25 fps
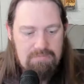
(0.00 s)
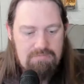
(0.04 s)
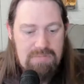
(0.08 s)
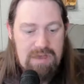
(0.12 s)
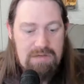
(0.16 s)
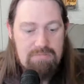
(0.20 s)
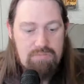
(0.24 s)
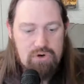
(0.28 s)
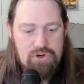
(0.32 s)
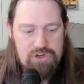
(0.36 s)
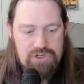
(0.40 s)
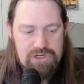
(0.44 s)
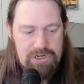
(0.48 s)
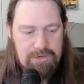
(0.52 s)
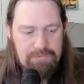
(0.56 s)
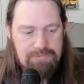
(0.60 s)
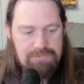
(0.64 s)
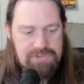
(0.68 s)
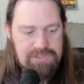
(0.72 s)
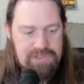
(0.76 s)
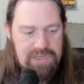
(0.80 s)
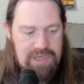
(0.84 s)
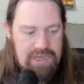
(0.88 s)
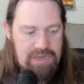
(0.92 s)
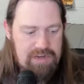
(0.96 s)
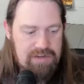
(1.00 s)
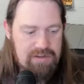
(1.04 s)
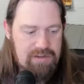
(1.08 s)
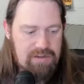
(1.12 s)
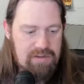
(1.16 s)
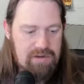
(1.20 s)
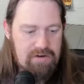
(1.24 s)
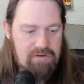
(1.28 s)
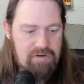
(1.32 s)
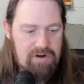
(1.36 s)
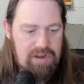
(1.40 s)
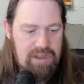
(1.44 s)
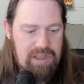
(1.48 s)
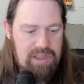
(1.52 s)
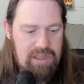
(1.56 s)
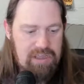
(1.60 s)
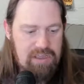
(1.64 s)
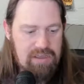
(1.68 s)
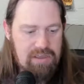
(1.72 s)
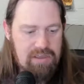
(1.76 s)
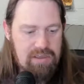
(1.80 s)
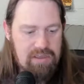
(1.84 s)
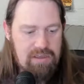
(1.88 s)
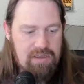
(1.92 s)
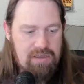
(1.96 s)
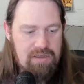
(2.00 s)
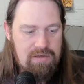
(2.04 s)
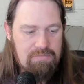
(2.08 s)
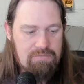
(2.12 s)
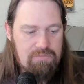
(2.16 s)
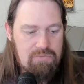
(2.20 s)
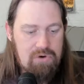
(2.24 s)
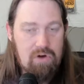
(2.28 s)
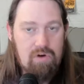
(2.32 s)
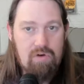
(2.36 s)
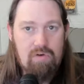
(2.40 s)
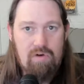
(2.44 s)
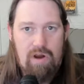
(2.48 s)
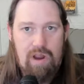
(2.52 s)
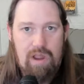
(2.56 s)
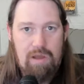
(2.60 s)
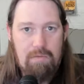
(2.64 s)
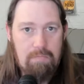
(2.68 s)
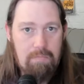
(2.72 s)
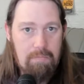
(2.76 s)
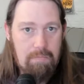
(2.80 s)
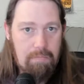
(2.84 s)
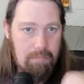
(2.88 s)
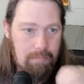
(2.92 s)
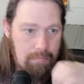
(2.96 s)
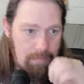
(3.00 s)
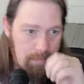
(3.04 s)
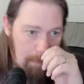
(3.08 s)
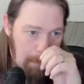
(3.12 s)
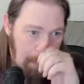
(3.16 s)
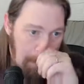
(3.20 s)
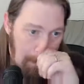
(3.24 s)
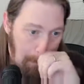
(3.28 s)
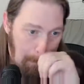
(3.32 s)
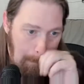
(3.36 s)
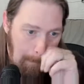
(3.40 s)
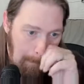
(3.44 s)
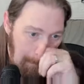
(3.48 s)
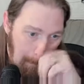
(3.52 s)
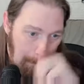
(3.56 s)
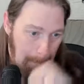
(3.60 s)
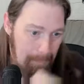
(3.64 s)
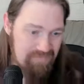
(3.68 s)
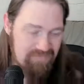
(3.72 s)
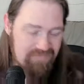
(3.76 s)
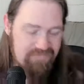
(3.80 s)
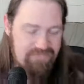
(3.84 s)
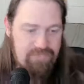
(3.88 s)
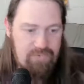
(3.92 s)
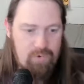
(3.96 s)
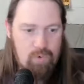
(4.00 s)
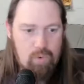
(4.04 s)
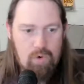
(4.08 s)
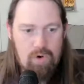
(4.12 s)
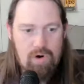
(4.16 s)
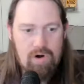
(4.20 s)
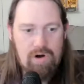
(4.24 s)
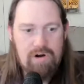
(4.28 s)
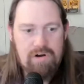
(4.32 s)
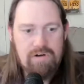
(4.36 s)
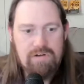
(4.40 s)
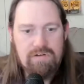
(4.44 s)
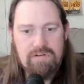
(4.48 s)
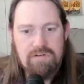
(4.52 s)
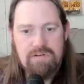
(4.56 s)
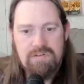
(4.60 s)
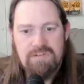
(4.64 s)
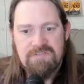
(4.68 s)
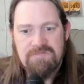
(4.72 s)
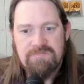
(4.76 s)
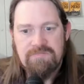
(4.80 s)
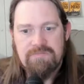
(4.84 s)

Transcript: membership site or a program for